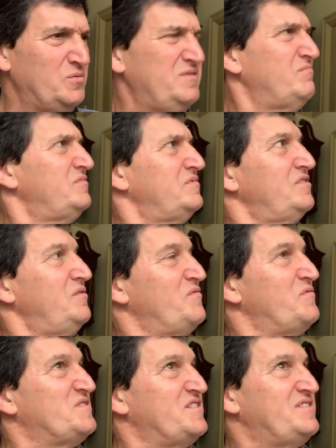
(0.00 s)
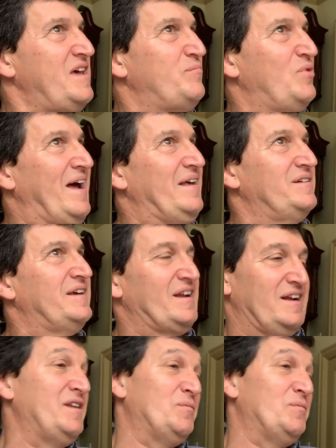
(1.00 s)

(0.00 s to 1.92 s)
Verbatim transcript: I can't remember if it was a zebra and a cattle.